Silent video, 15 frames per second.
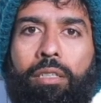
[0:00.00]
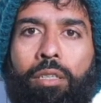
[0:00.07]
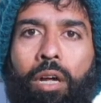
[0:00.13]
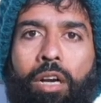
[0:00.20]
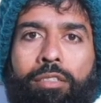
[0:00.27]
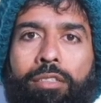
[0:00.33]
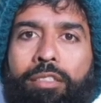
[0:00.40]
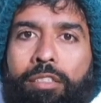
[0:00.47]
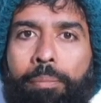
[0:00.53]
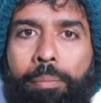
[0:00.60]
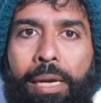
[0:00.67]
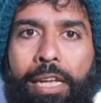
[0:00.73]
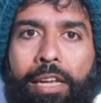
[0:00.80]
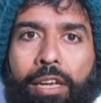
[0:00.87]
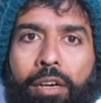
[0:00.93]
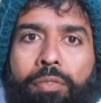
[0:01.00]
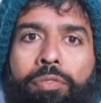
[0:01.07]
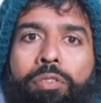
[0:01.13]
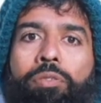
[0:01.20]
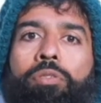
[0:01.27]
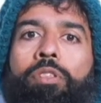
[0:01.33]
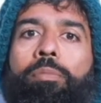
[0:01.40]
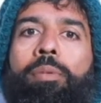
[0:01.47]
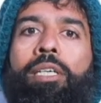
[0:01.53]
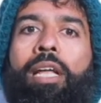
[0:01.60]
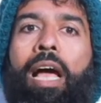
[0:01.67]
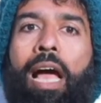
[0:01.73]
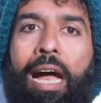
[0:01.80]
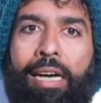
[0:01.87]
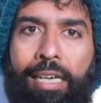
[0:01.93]
Not just the breaking of a rule,
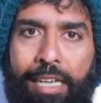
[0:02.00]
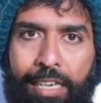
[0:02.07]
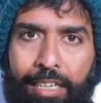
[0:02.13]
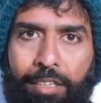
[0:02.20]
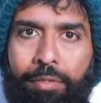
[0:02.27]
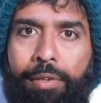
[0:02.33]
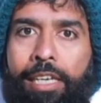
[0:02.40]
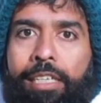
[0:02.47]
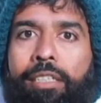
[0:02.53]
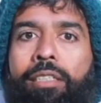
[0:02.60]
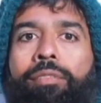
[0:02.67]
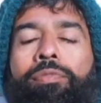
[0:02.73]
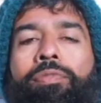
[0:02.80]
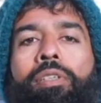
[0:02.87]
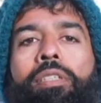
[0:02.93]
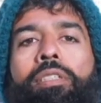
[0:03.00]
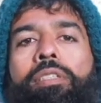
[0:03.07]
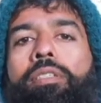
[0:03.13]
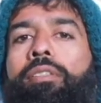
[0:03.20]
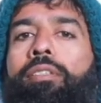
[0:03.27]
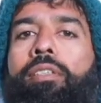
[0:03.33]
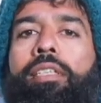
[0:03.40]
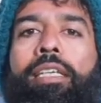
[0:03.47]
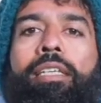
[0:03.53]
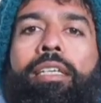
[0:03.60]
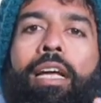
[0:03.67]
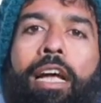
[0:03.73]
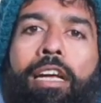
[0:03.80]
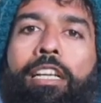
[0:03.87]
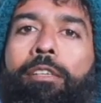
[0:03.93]
but acting in a way that furthers your
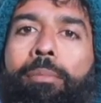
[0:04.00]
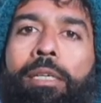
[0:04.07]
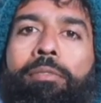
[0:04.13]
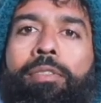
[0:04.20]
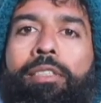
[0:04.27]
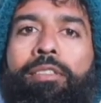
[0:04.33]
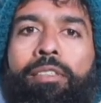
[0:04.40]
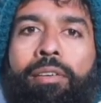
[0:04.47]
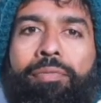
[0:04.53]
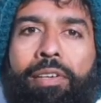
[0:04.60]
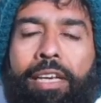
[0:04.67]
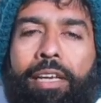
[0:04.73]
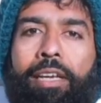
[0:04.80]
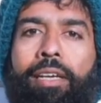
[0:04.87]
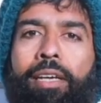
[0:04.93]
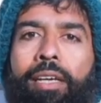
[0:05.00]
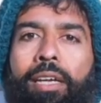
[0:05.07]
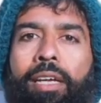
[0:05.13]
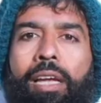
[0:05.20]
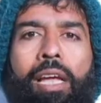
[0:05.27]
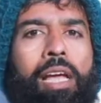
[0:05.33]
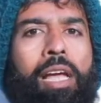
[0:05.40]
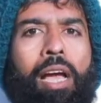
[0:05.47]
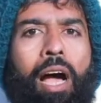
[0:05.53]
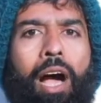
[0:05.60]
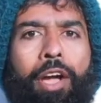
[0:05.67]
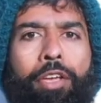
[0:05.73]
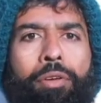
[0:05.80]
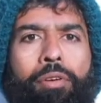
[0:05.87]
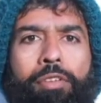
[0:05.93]
entanglement with suffering.
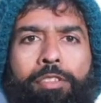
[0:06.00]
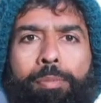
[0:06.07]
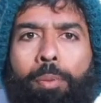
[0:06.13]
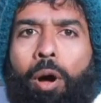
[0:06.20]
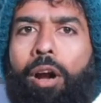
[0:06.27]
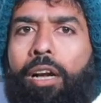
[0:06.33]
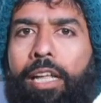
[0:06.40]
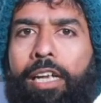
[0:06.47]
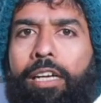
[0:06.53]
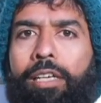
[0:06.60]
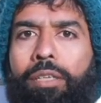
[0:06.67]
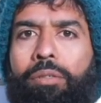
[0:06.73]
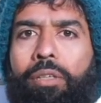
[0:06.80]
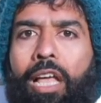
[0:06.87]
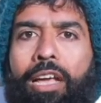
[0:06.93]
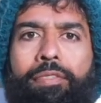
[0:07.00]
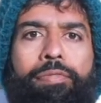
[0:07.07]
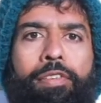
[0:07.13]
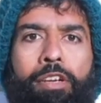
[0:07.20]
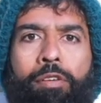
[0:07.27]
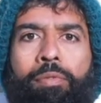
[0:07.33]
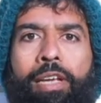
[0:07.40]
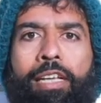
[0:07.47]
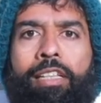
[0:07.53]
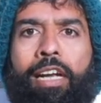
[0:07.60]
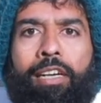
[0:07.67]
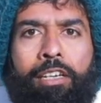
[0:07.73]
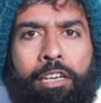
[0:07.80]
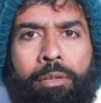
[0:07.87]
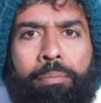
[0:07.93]
Are you responding to life in a way
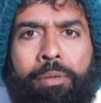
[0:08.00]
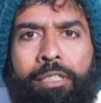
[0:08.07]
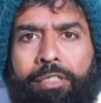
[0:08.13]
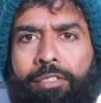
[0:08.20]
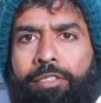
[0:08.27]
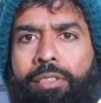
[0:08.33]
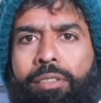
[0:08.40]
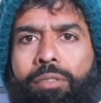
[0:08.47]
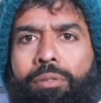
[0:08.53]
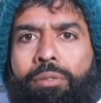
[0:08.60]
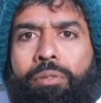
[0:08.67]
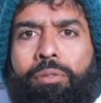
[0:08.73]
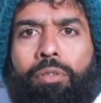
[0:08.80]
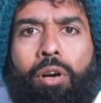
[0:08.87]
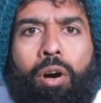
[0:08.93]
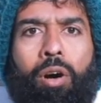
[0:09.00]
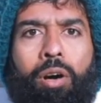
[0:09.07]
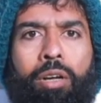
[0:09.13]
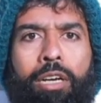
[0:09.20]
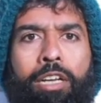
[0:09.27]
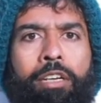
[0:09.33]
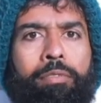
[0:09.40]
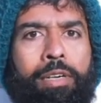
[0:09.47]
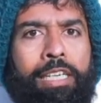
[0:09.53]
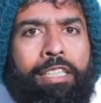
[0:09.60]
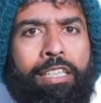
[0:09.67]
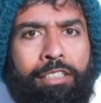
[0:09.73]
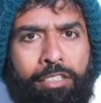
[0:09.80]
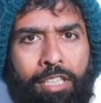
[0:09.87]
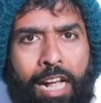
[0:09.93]
that liberates you, or in a way
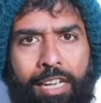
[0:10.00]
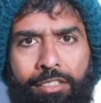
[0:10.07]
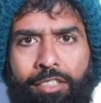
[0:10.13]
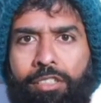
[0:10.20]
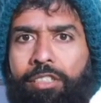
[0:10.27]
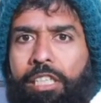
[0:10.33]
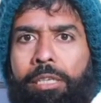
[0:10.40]
that drags you